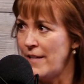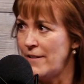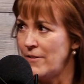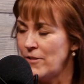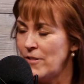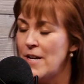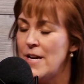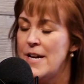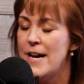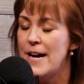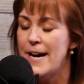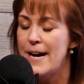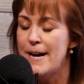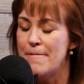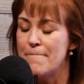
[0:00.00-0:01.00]
right. That's
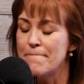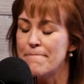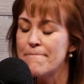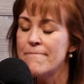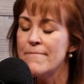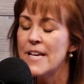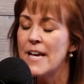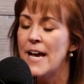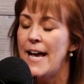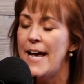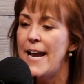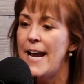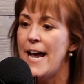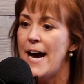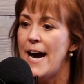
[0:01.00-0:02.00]
exactly right. Those
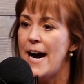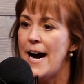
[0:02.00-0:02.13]
are the two.